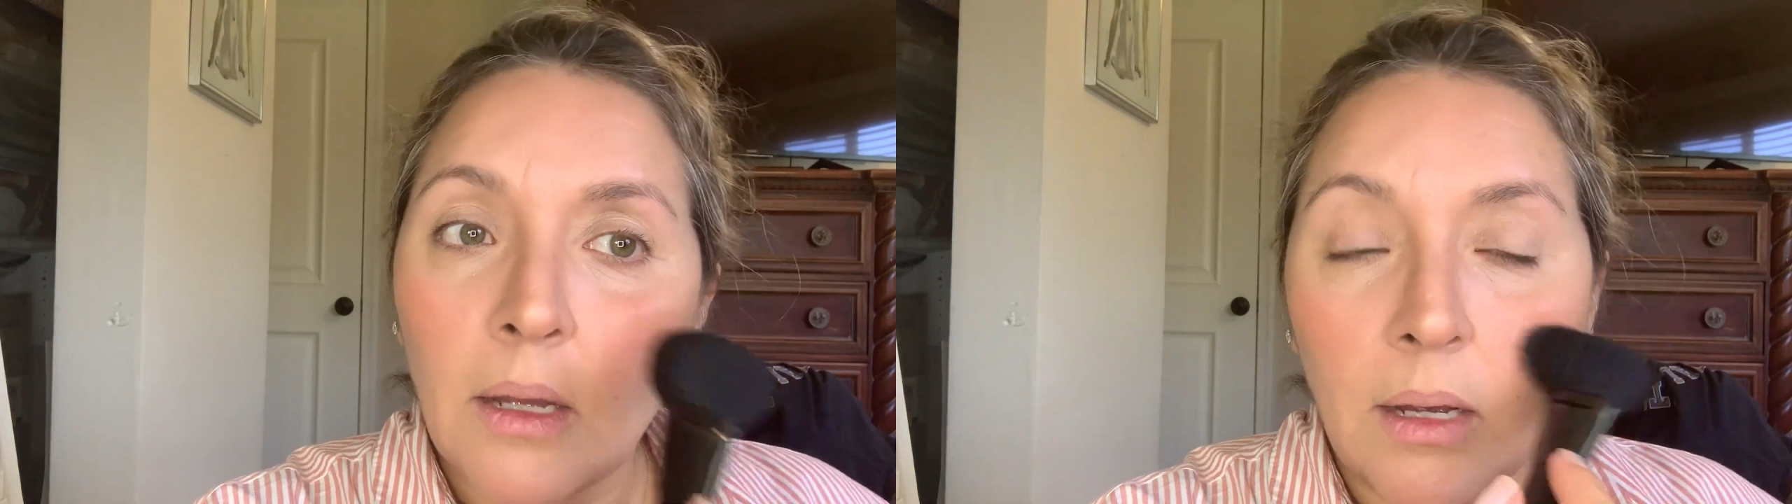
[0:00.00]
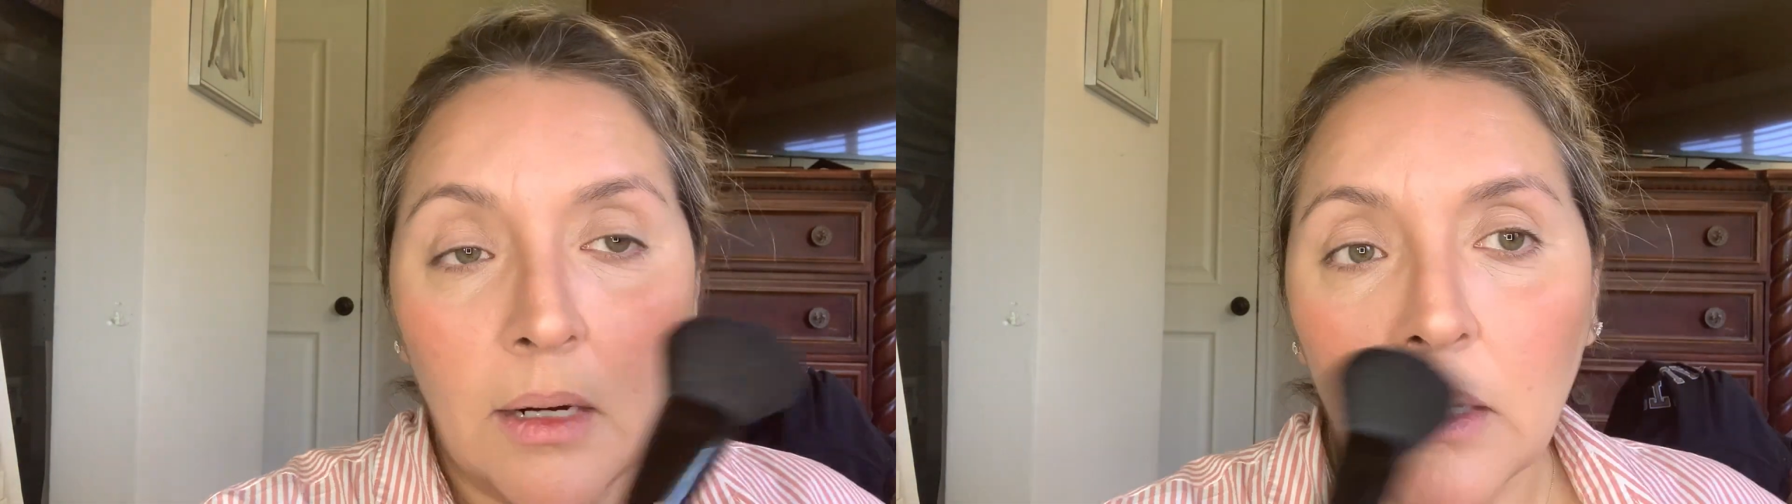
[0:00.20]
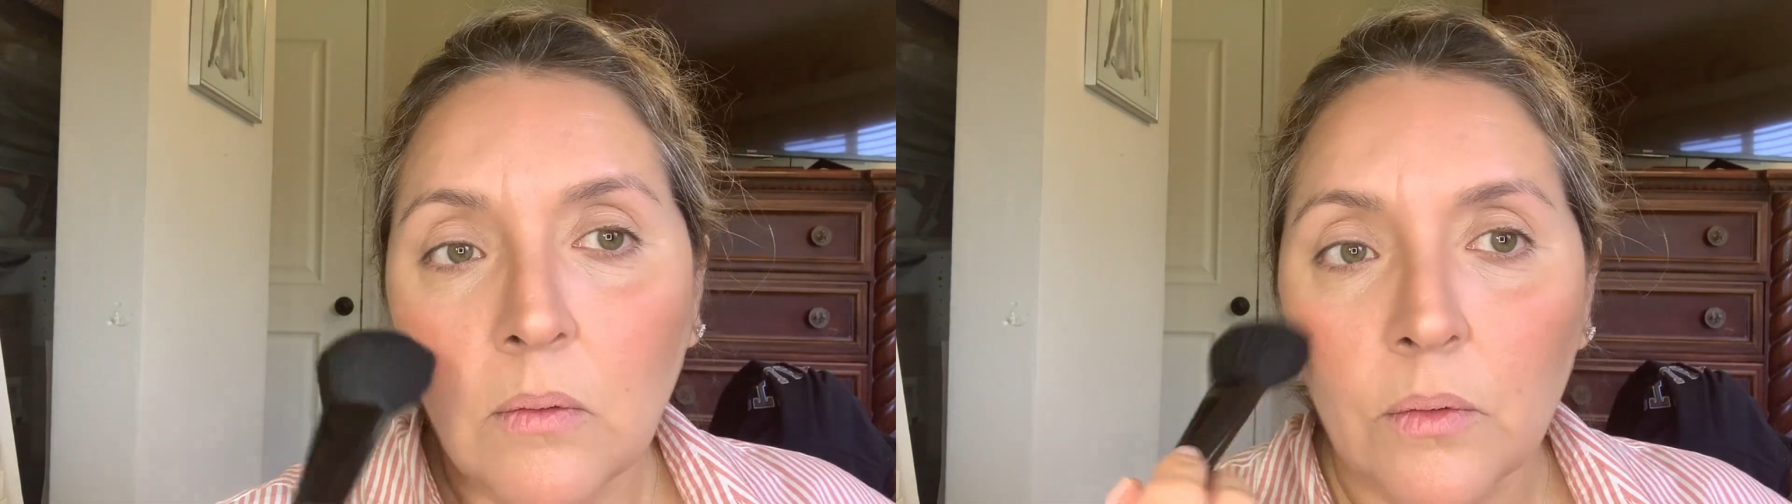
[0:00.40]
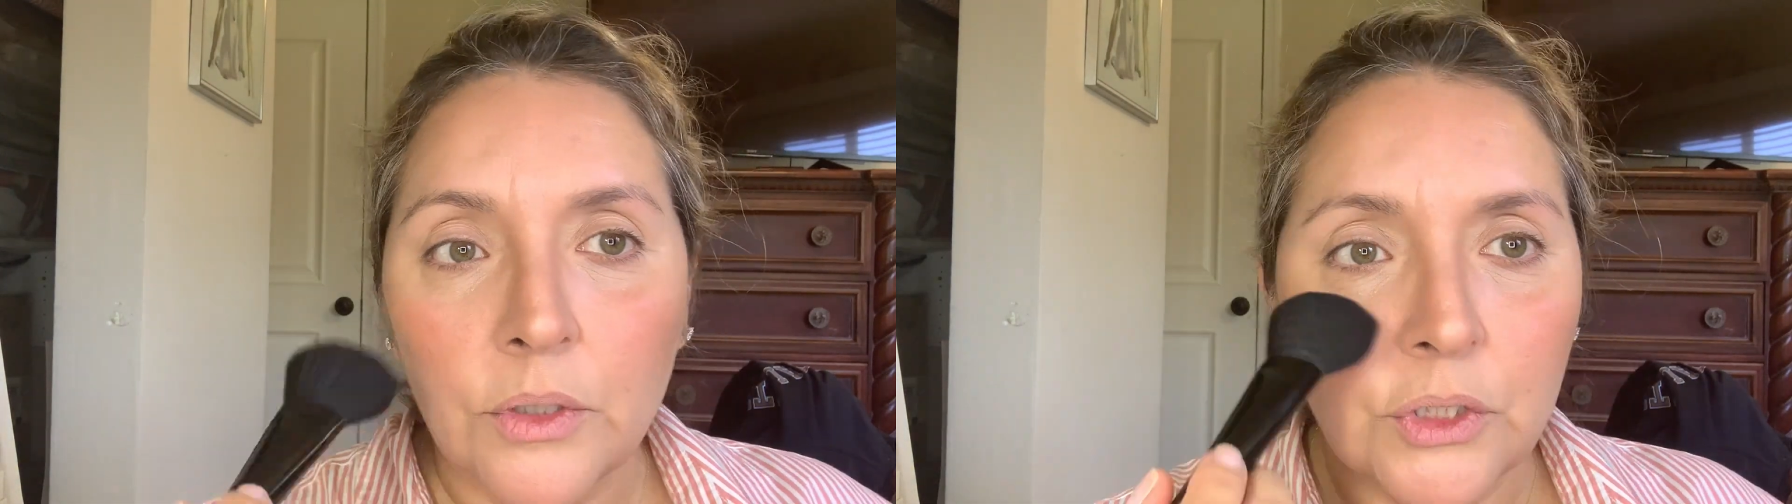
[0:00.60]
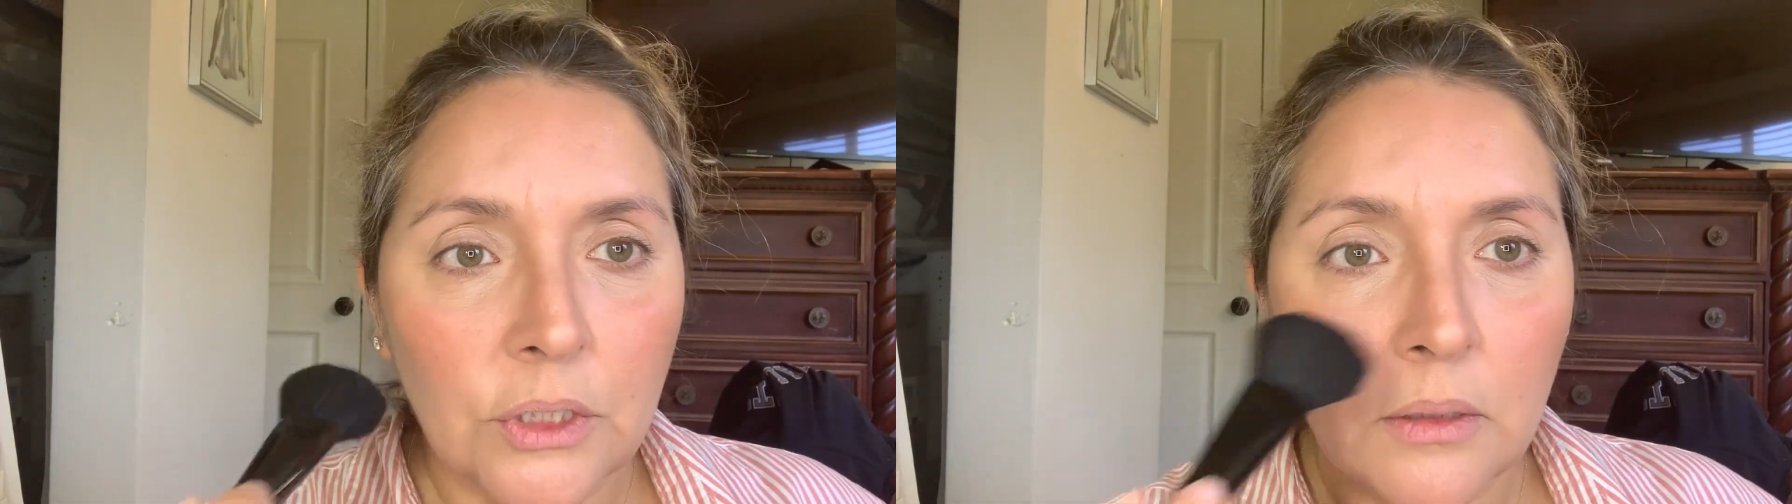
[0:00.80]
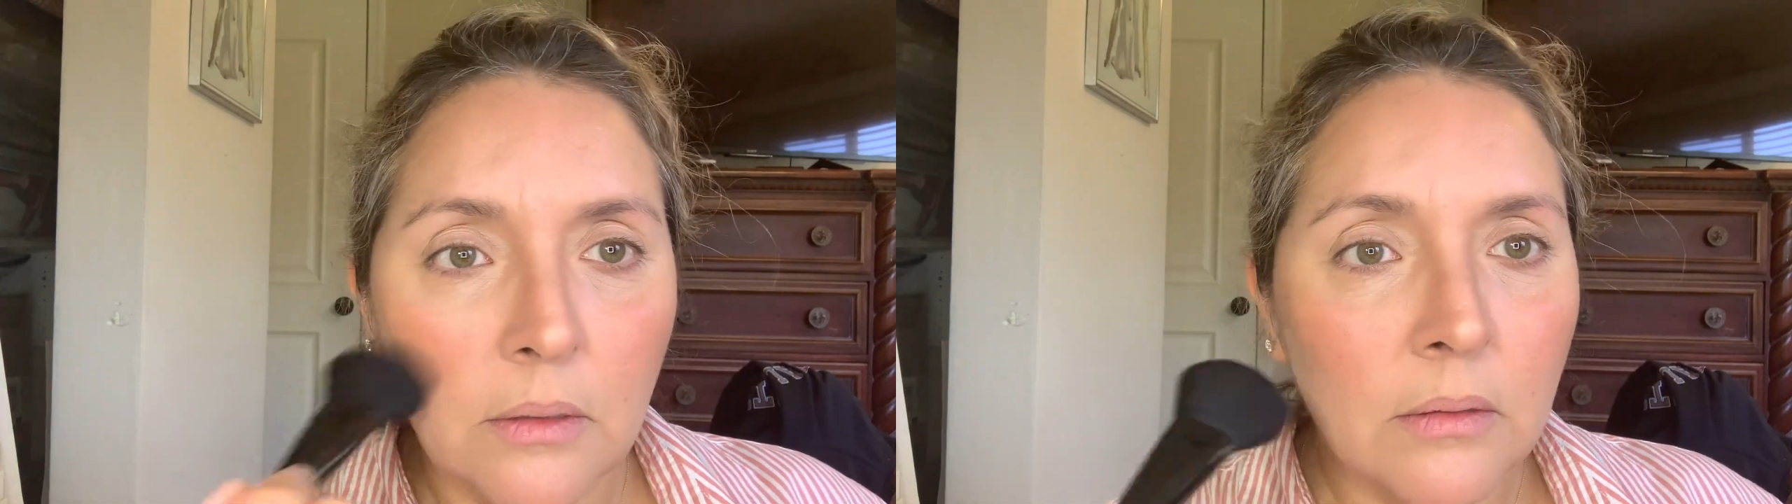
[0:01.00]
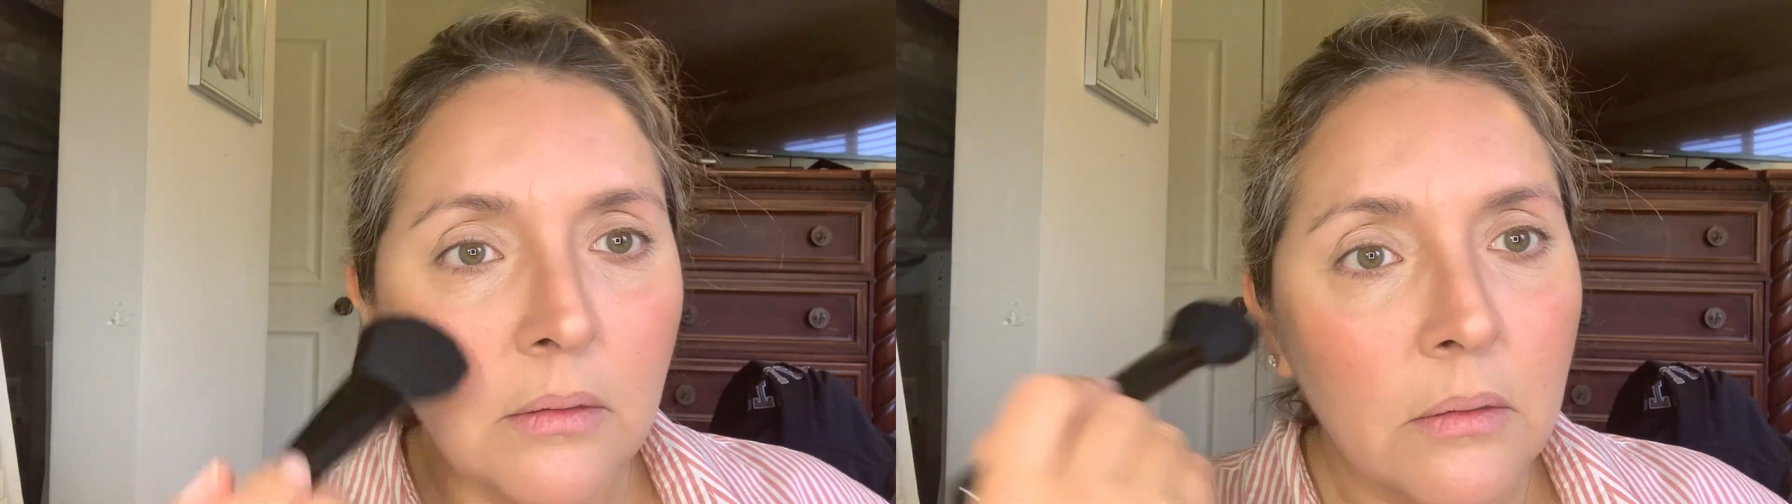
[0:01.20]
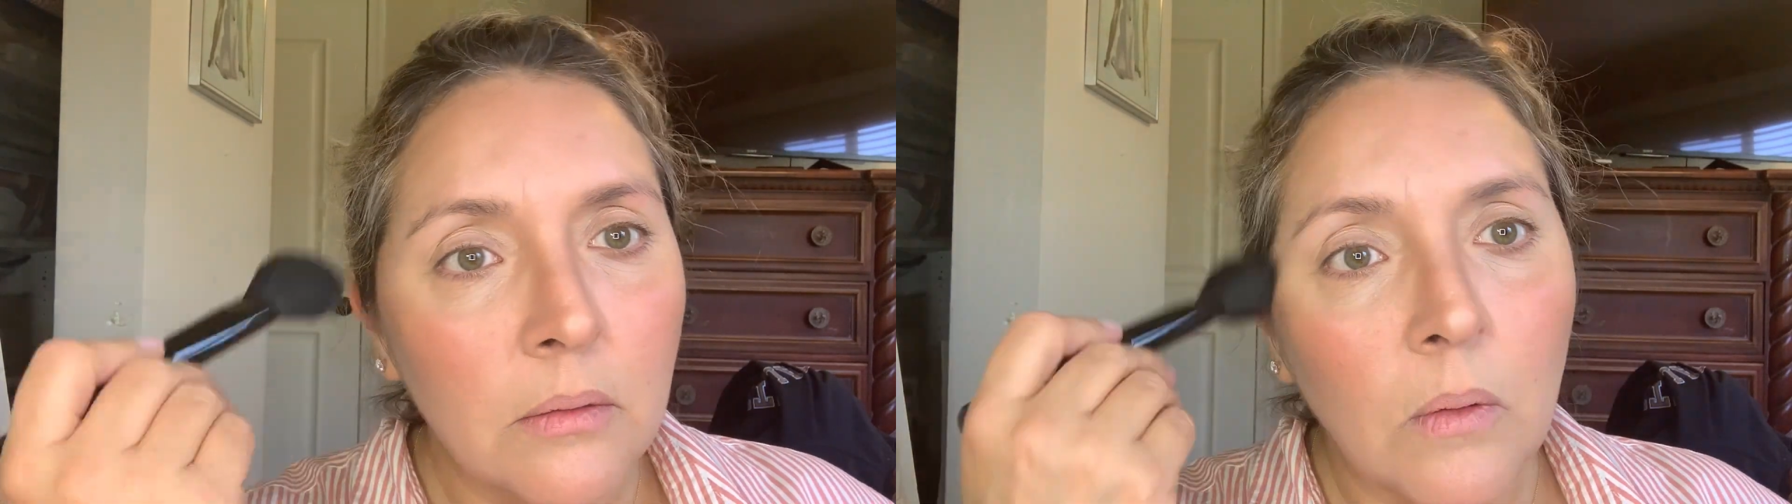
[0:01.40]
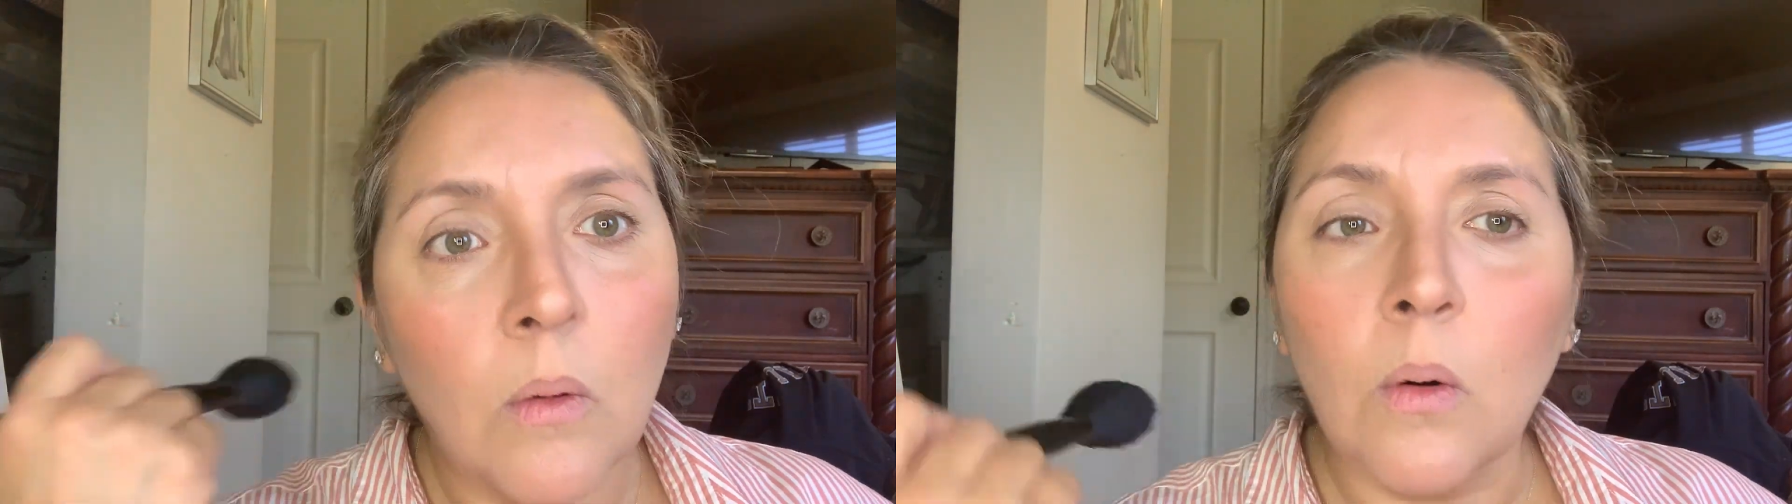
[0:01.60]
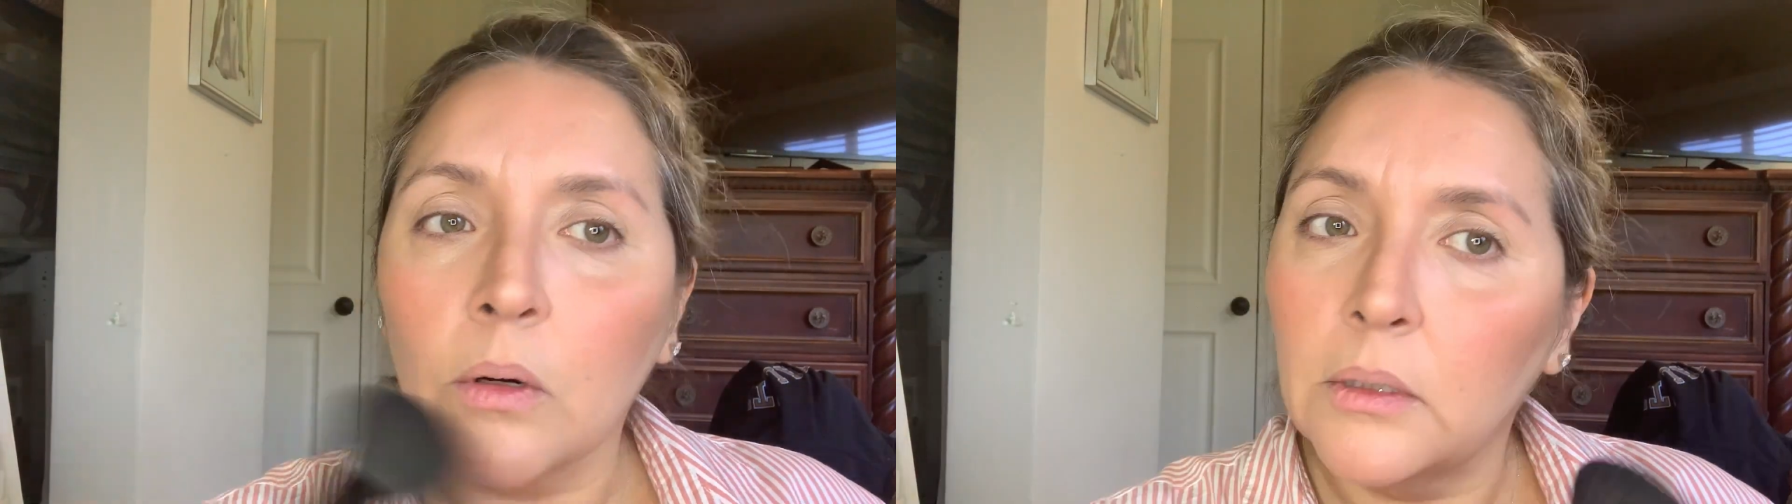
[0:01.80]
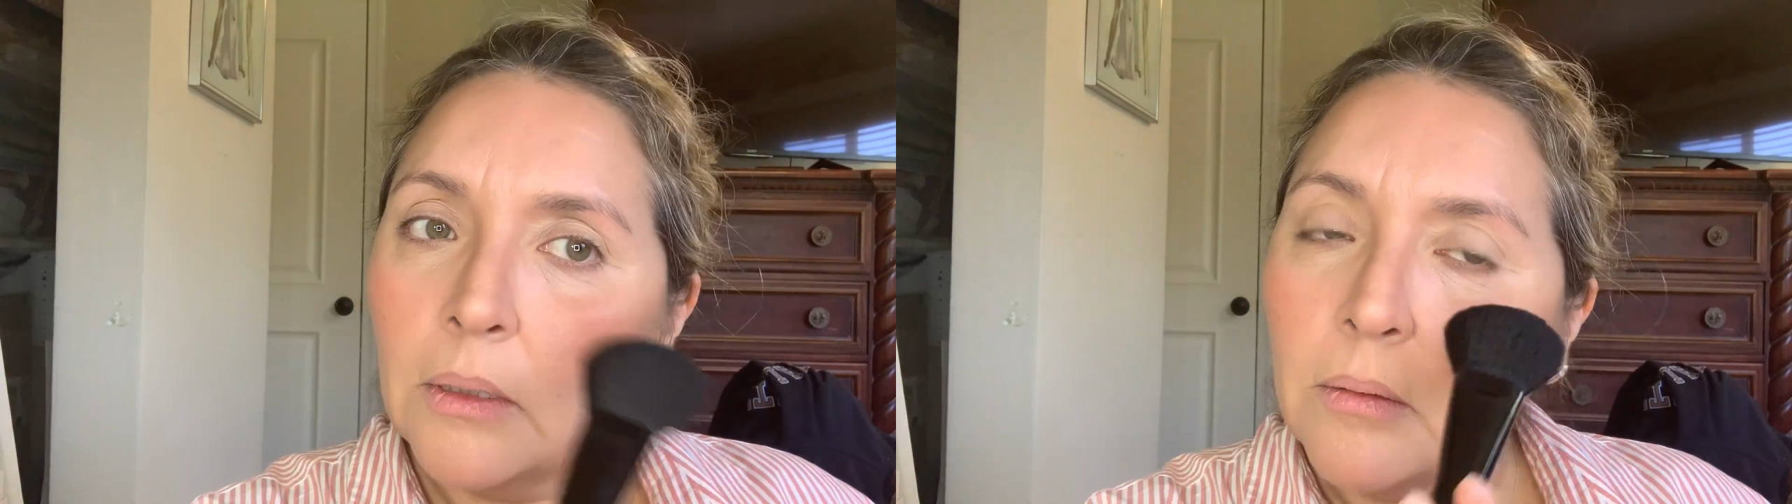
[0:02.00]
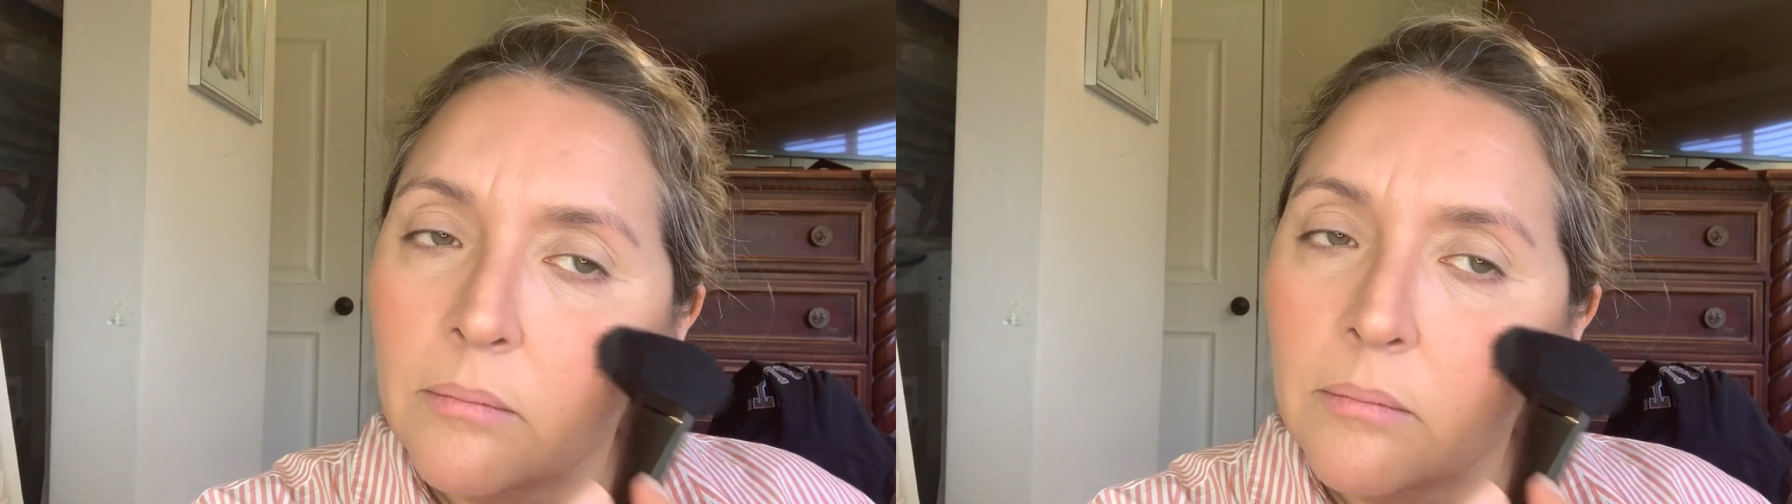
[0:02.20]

I like orangey, corally